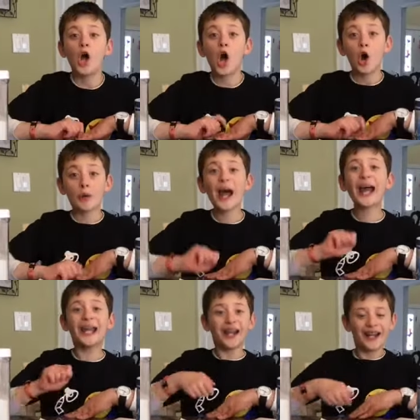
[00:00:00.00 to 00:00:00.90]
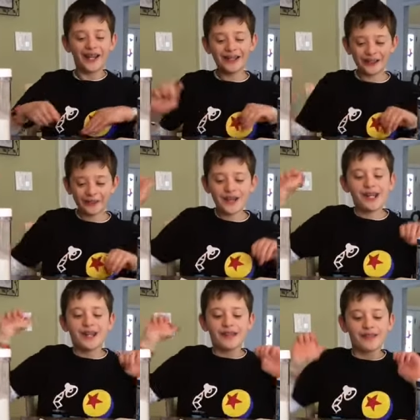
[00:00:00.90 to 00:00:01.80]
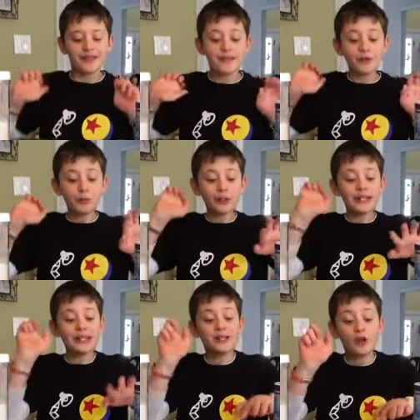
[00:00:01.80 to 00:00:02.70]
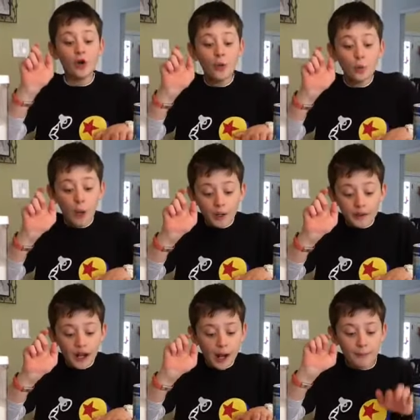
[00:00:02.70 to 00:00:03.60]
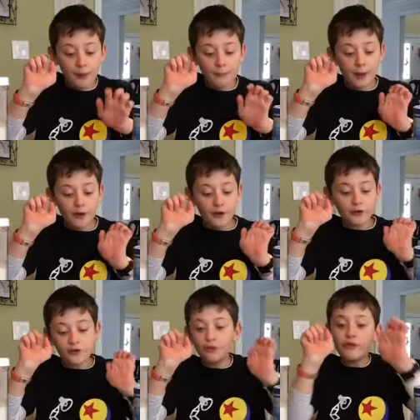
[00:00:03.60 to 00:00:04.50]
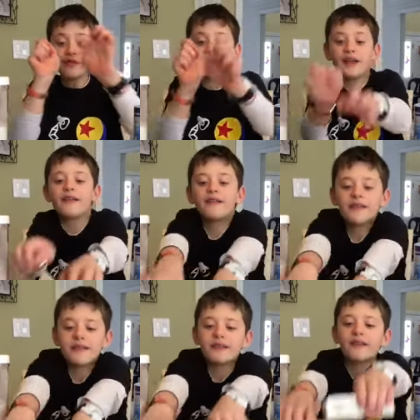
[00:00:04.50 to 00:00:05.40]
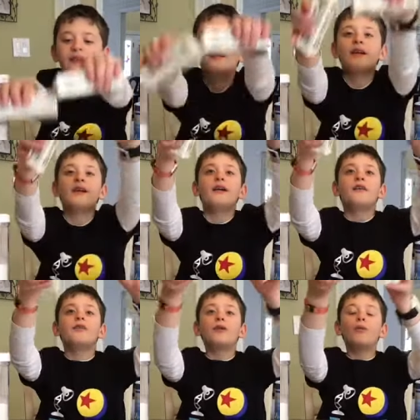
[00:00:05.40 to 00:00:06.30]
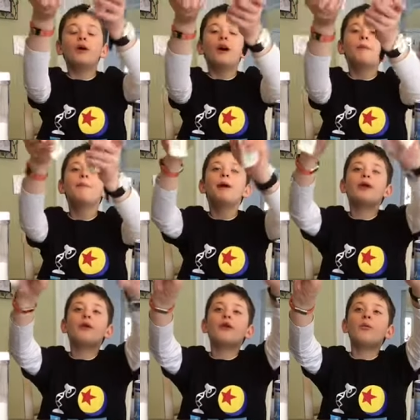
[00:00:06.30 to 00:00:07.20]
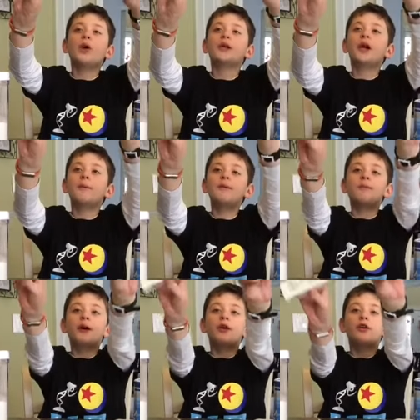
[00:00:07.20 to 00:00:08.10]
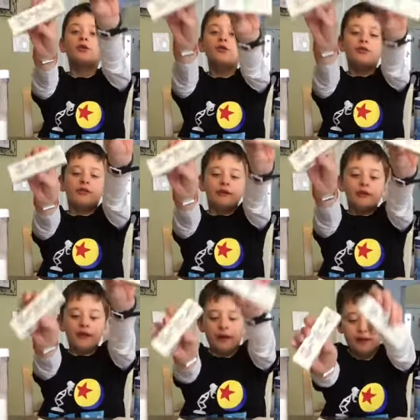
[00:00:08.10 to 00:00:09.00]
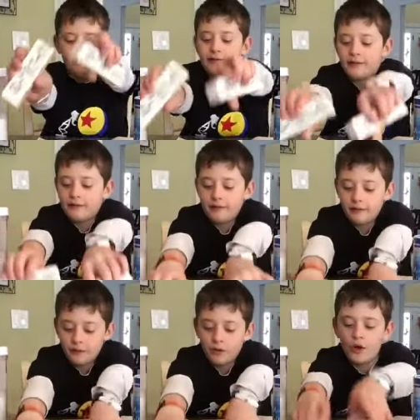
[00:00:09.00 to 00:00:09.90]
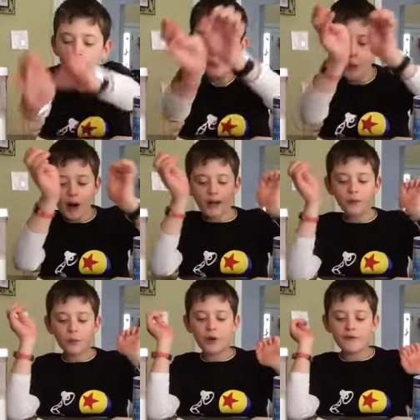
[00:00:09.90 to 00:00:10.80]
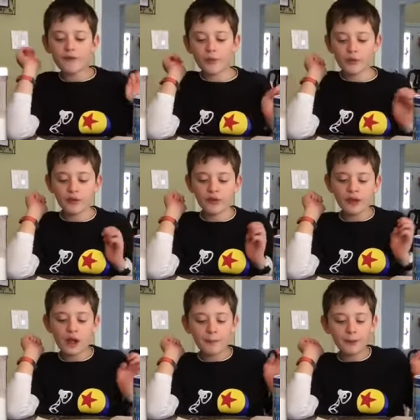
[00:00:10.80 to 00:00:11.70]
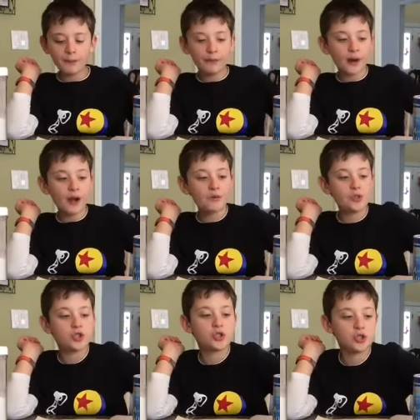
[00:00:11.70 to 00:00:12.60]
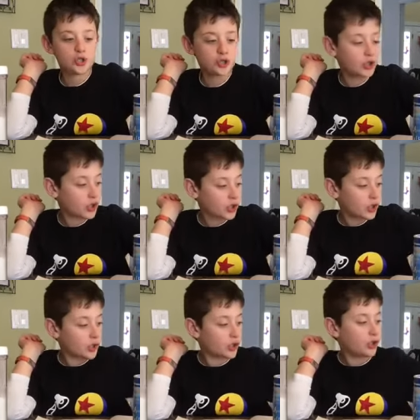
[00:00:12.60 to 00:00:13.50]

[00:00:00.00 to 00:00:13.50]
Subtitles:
Okay, ingredients. You will need 1 cup of butter, 2 sticks. So 1 cup of butter, 2 sticks, 1 1/4 cup of brown sugar,